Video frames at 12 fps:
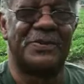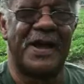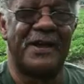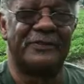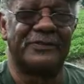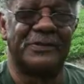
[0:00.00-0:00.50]

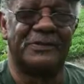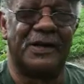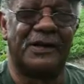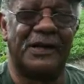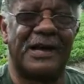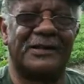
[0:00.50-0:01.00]
painful,
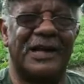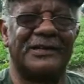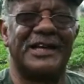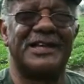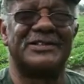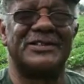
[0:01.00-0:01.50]
but I
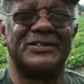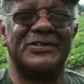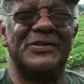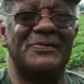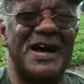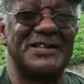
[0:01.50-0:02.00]
hate to
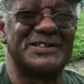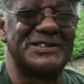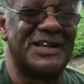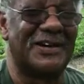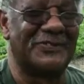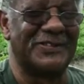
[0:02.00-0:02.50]
do
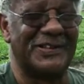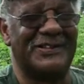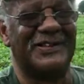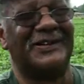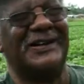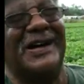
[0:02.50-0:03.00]
myself.
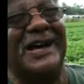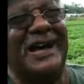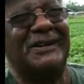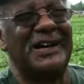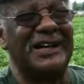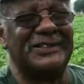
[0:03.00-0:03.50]

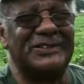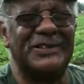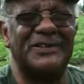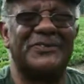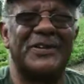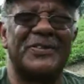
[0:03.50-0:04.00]
I do
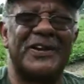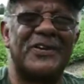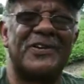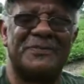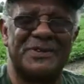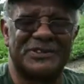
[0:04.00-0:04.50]
it for
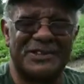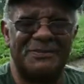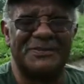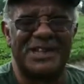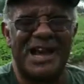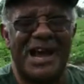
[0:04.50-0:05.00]
therapy
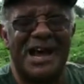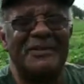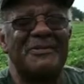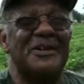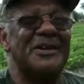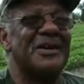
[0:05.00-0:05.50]
sometimes.